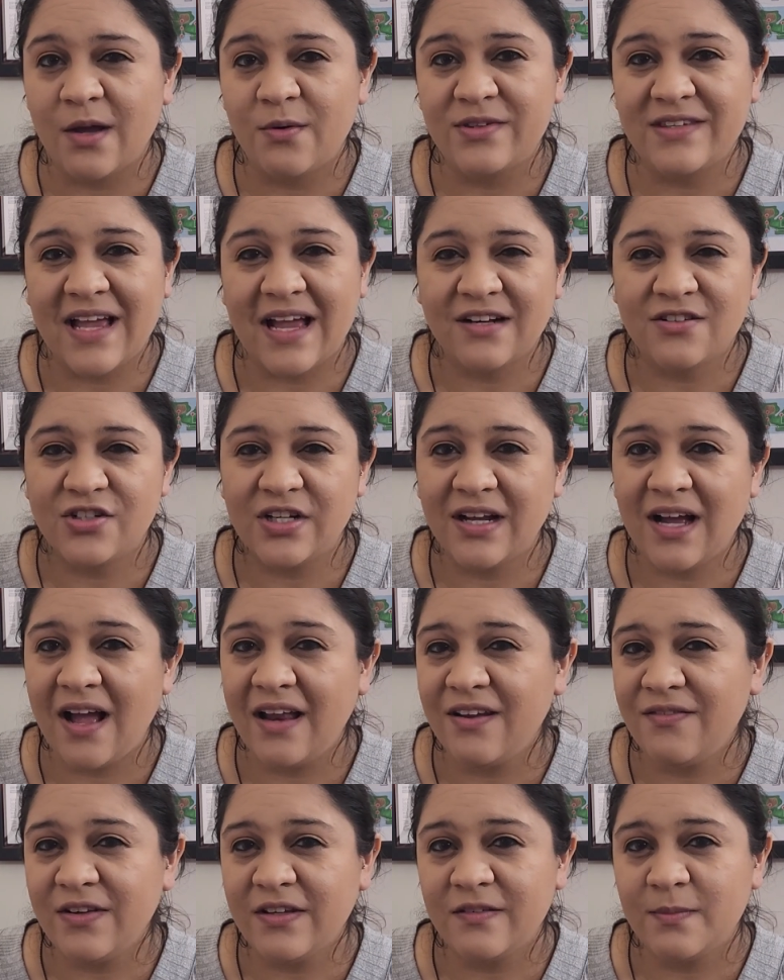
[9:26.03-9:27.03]
I was actually
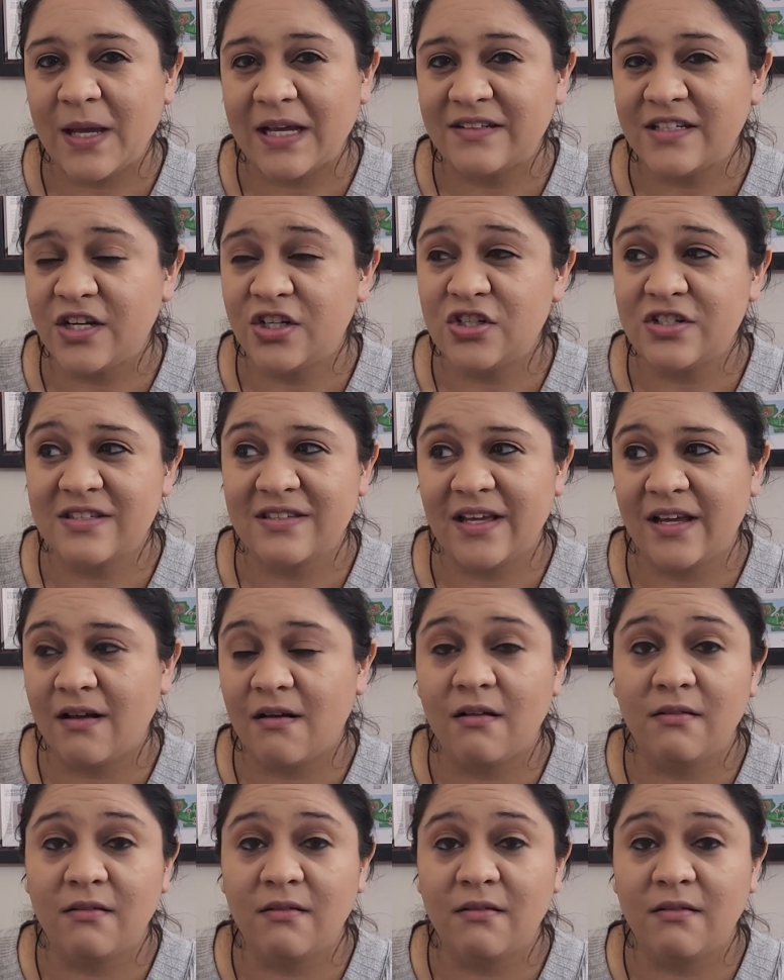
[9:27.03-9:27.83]
kind of expecting just like